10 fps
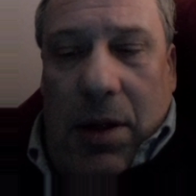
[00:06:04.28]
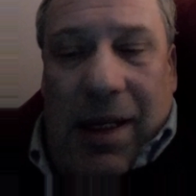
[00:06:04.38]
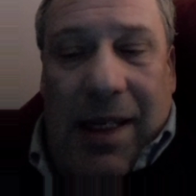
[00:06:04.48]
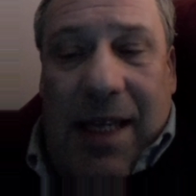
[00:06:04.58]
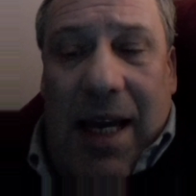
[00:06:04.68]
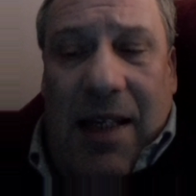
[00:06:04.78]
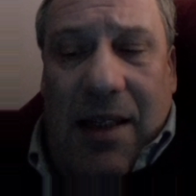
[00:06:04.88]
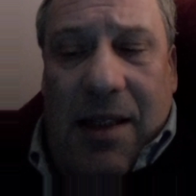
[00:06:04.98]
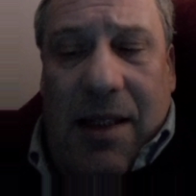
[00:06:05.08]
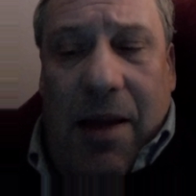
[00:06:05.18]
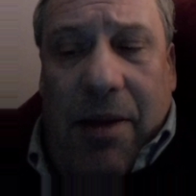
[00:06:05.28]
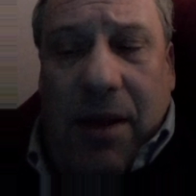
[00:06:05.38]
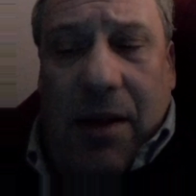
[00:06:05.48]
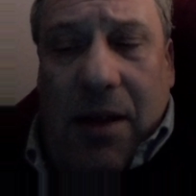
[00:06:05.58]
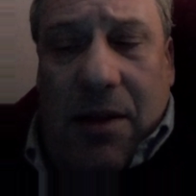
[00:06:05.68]
Anxiety is
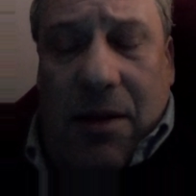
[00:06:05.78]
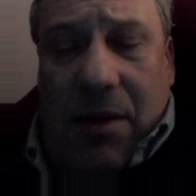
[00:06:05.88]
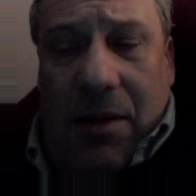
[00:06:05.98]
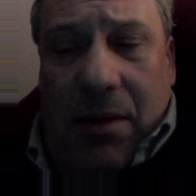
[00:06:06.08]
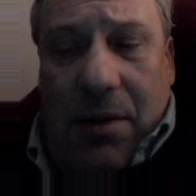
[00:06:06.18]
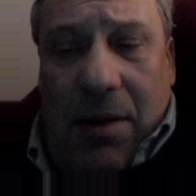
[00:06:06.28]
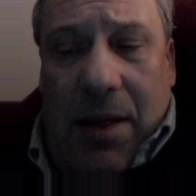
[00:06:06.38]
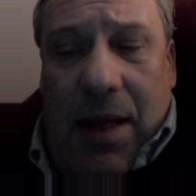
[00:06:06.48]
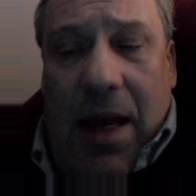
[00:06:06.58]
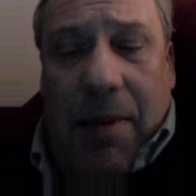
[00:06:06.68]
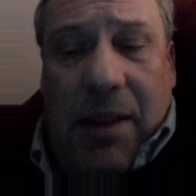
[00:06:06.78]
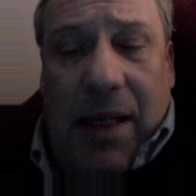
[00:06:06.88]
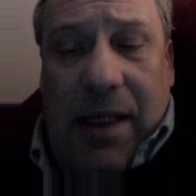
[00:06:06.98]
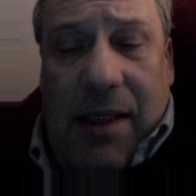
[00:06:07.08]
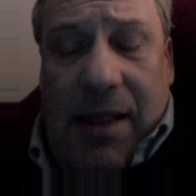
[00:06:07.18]
something that
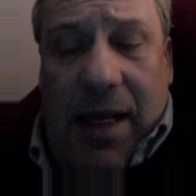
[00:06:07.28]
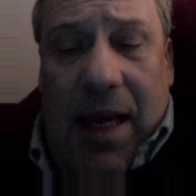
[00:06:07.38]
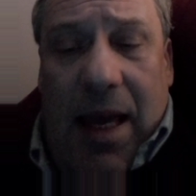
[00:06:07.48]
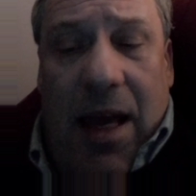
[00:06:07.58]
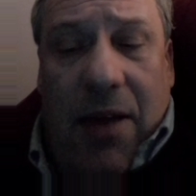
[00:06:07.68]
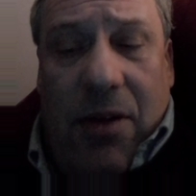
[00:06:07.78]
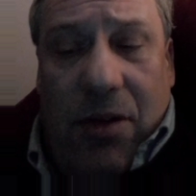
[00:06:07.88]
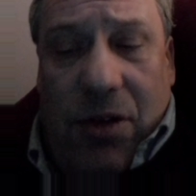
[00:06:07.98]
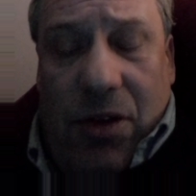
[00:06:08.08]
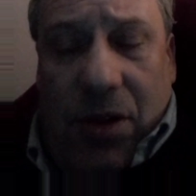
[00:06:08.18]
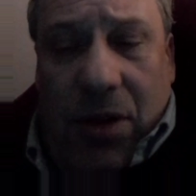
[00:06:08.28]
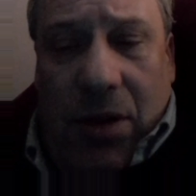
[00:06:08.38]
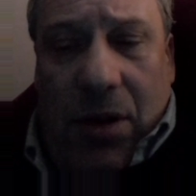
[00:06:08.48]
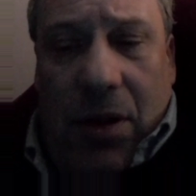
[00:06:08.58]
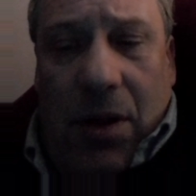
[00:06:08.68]
emanates energy,
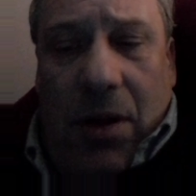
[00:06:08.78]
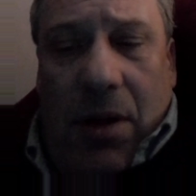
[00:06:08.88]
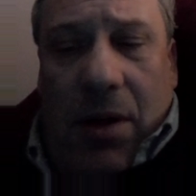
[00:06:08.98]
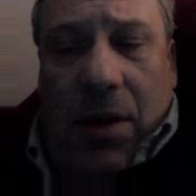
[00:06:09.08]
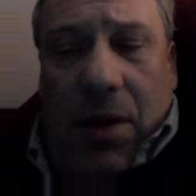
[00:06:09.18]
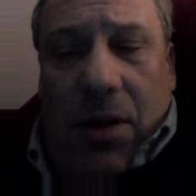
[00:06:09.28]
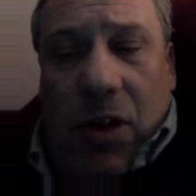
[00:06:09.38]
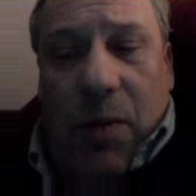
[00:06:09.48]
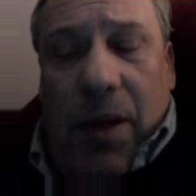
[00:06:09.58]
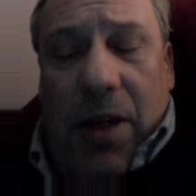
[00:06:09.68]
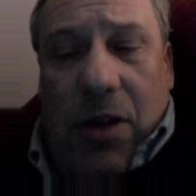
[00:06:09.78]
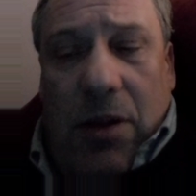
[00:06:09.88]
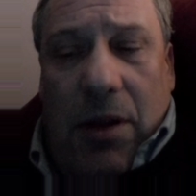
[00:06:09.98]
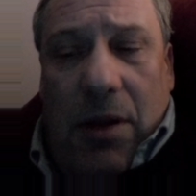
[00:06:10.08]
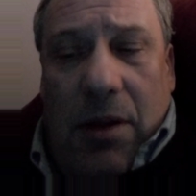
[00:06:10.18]

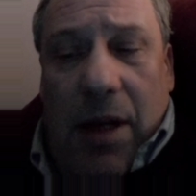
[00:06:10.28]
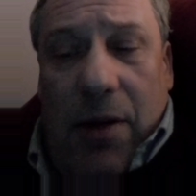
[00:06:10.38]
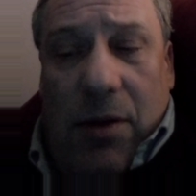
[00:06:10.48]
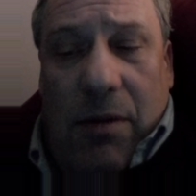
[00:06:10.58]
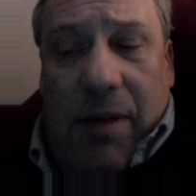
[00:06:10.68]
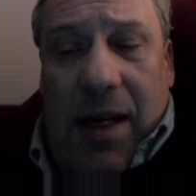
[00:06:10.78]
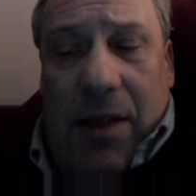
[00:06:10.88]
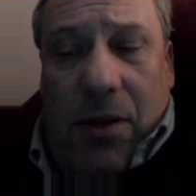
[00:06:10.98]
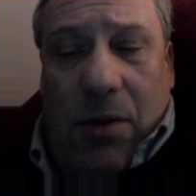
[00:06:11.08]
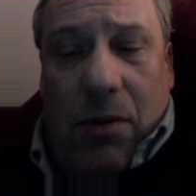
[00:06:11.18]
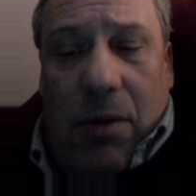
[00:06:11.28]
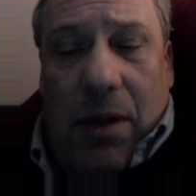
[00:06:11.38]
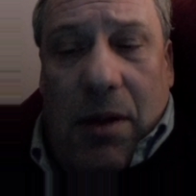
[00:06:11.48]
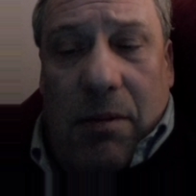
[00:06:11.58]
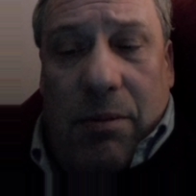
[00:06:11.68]
especially those of us who
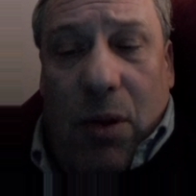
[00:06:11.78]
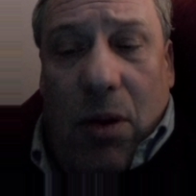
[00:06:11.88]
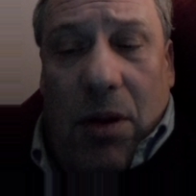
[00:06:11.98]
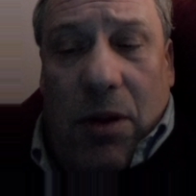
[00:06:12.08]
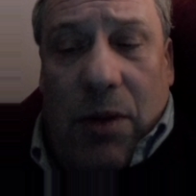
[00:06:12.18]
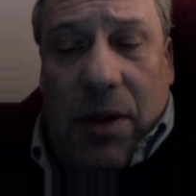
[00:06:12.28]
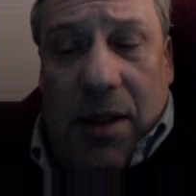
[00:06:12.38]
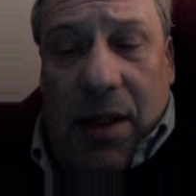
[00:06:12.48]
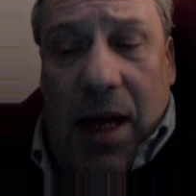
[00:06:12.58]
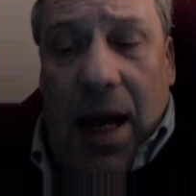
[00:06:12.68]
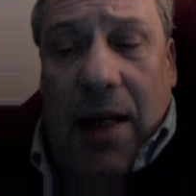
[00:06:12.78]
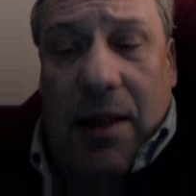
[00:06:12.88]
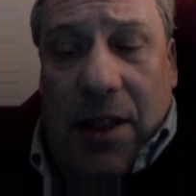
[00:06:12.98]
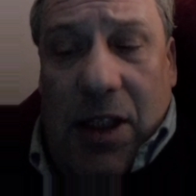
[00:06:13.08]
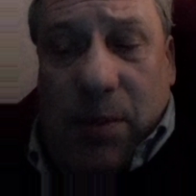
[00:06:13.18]
were born with a
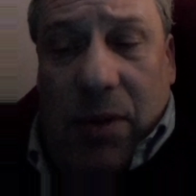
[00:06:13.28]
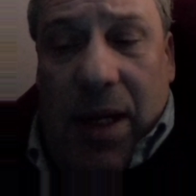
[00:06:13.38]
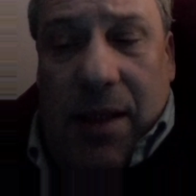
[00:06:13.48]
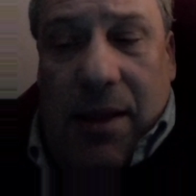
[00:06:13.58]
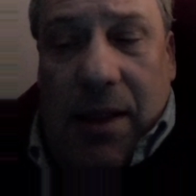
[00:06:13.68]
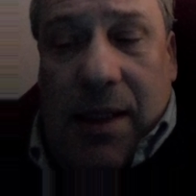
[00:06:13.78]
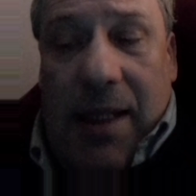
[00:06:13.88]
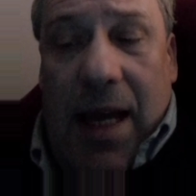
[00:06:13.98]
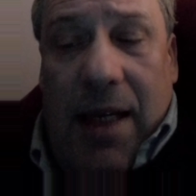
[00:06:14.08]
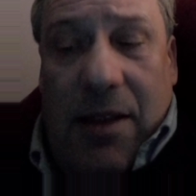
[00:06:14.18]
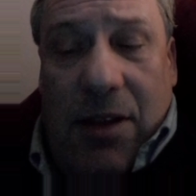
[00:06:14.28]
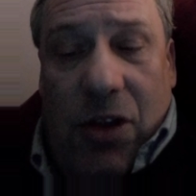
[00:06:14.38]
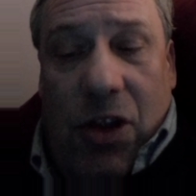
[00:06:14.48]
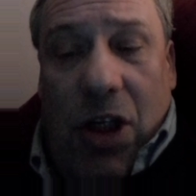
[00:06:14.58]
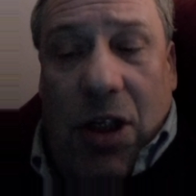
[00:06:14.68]
highly expressed anxiety
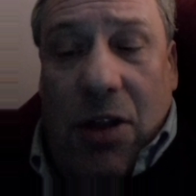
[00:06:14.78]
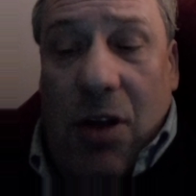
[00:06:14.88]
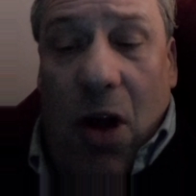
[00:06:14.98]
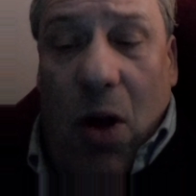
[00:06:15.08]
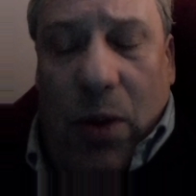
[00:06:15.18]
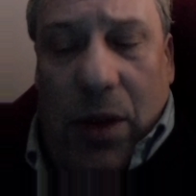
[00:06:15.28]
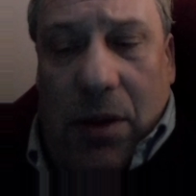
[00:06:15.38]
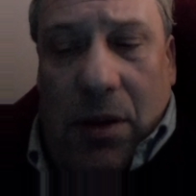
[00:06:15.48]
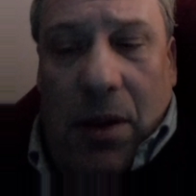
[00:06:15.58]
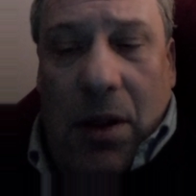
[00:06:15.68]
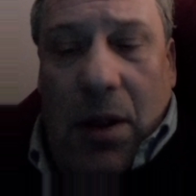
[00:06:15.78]
gene know it.